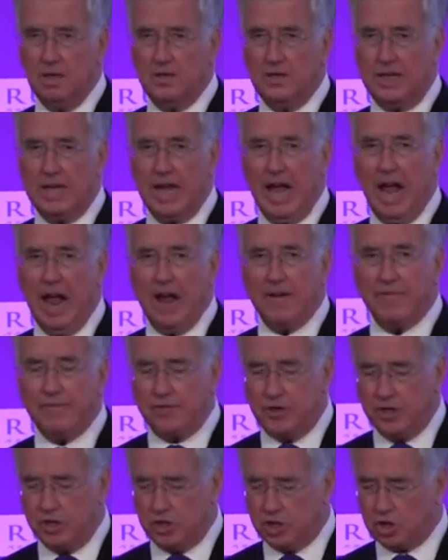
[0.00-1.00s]
The
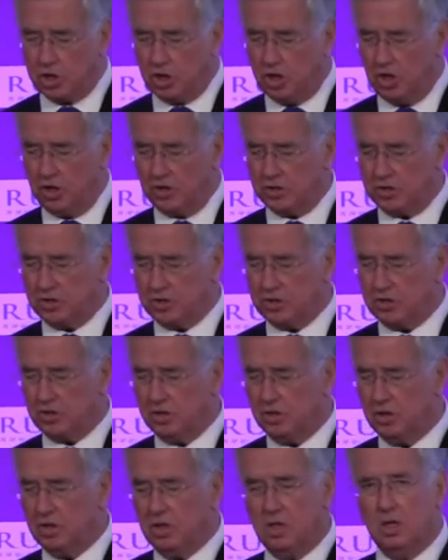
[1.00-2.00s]
average cost
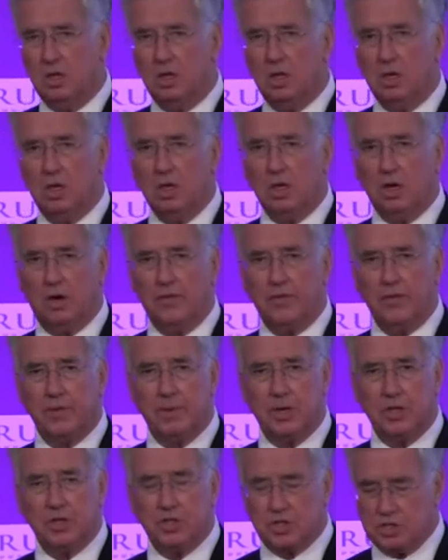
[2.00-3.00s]
of the
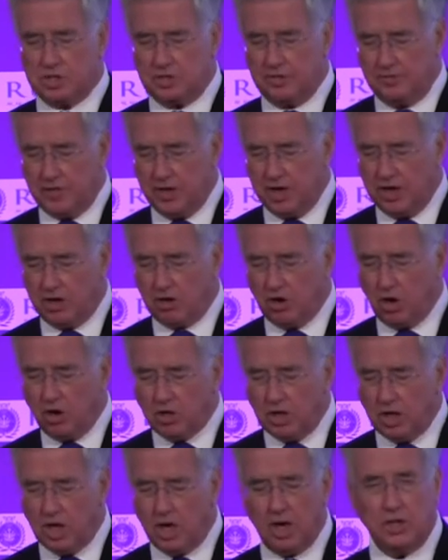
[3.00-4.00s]
most severe
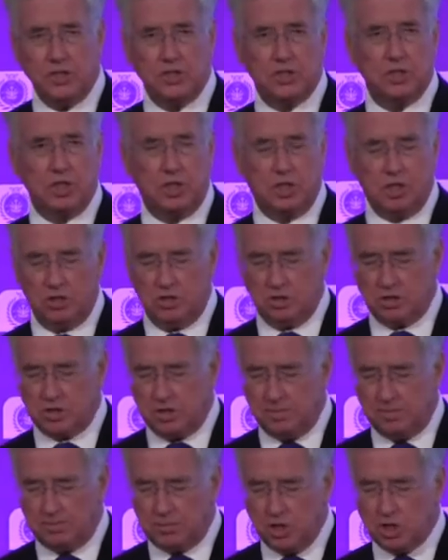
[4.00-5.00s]
online
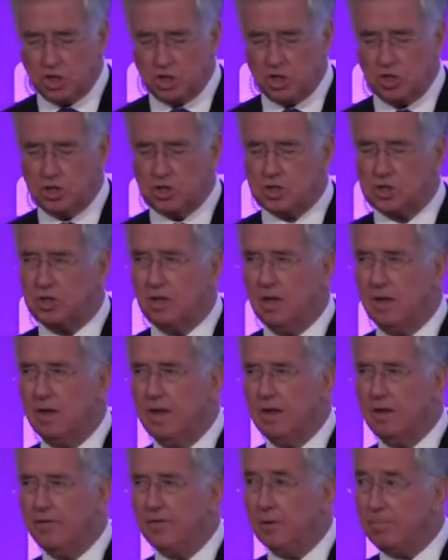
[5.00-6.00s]
security breaches
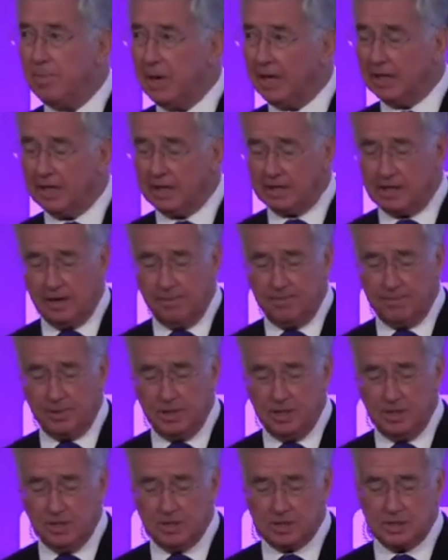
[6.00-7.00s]
for bigger
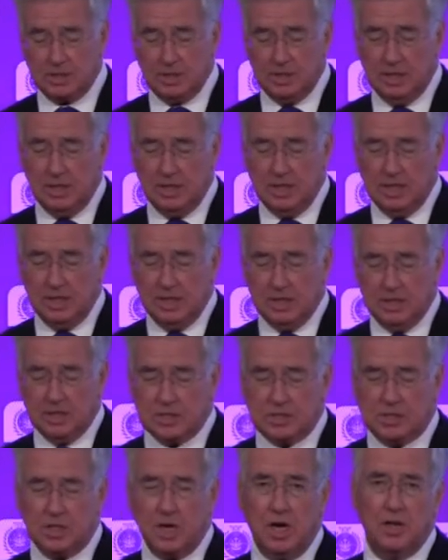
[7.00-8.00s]
companies
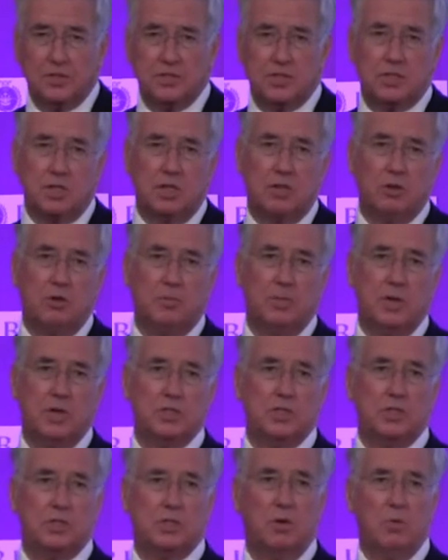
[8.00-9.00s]
starts at
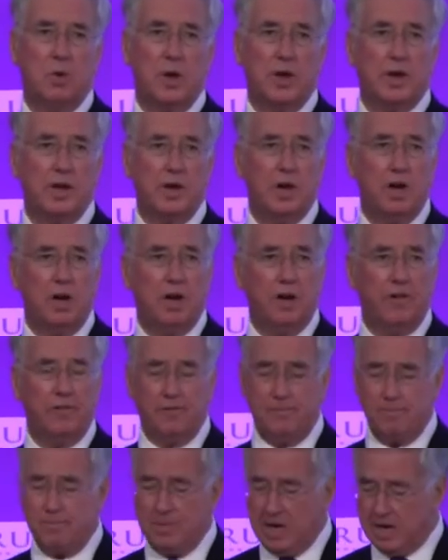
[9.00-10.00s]
almost £1.5
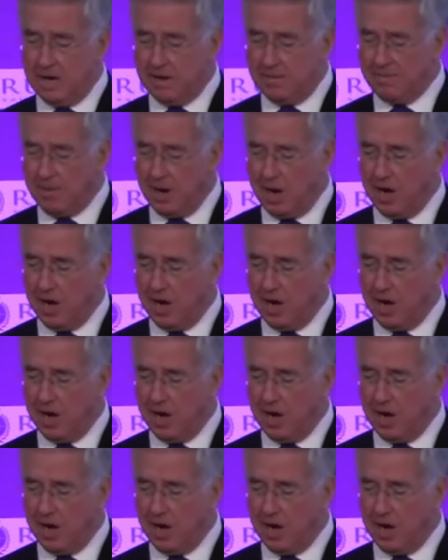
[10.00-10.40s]
million.